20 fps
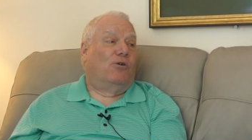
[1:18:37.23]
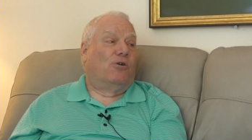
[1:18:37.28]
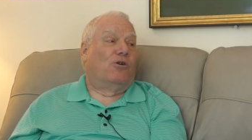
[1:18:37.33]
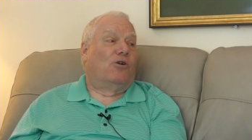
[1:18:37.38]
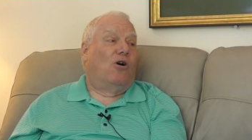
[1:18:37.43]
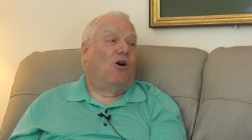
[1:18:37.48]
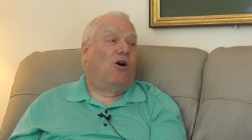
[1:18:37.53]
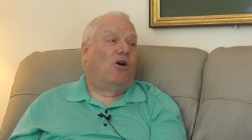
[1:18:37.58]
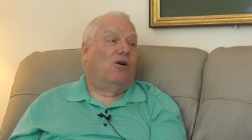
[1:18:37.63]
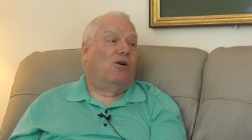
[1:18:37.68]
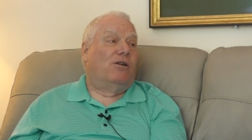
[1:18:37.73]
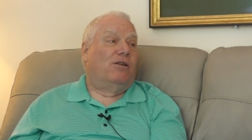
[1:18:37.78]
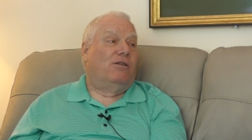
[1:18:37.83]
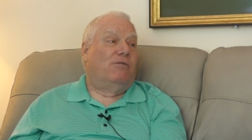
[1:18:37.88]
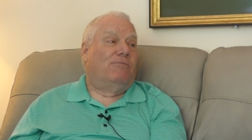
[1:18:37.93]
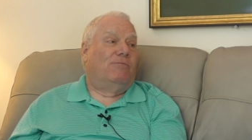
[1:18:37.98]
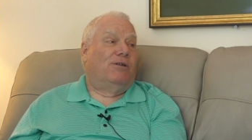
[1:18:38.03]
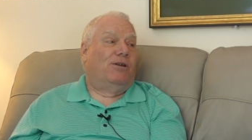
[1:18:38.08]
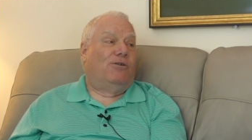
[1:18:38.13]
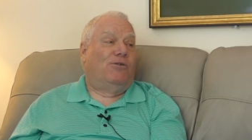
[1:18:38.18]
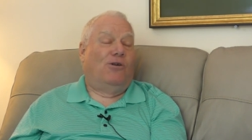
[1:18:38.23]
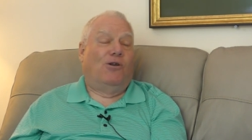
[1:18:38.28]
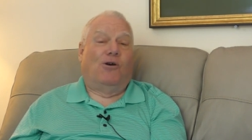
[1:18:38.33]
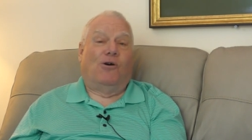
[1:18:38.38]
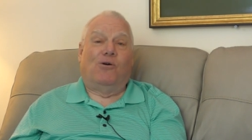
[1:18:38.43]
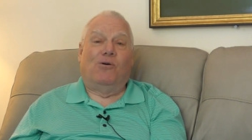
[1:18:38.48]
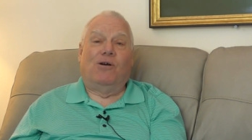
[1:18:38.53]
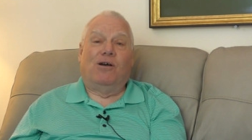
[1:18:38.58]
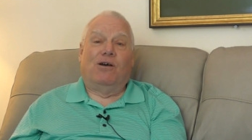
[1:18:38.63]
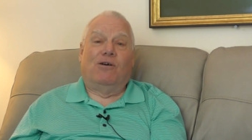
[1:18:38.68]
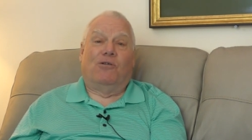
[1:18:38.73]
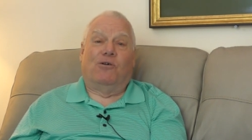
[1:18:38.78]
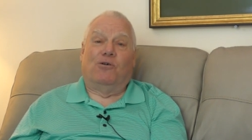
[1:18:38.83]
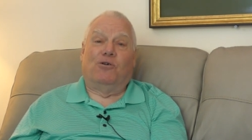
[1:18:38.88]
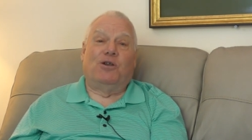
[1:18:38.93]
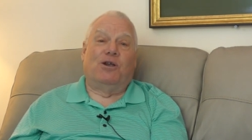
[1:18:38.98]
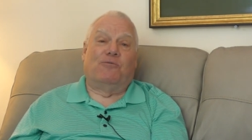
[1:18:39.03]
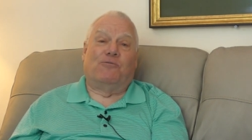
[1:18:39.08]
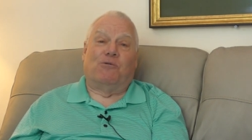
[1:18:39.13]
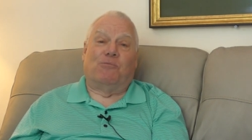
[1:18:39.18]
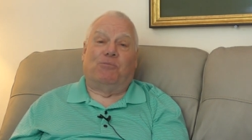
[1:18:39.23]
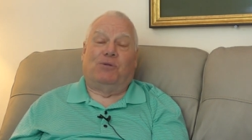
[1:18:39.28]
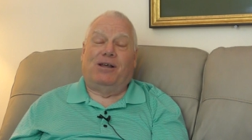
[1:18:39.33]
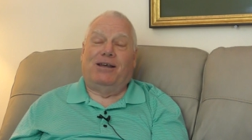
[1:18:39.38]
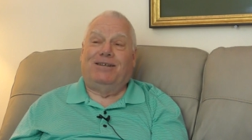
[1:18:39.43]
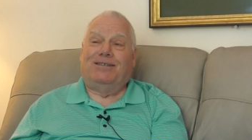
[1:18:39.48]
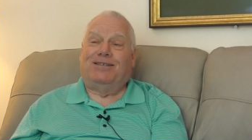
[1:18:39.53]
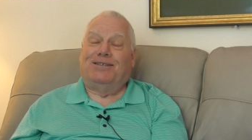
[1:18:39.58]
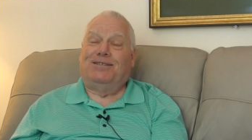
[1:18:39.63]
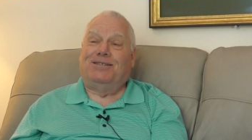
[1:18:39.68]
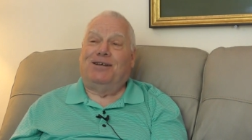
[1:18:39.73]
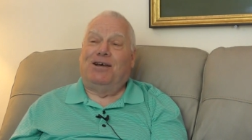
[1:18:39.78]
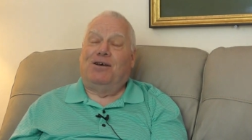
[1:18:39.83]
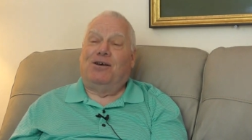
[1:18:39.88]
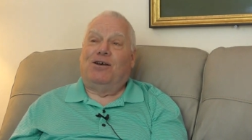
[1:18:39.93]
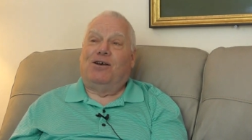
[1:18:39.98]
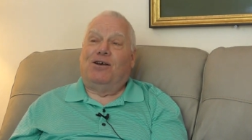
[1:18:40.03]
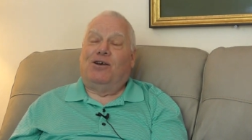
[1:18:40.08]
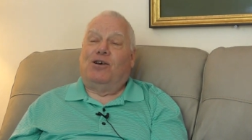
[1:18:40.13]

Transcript: they're gone. You know, they're different places.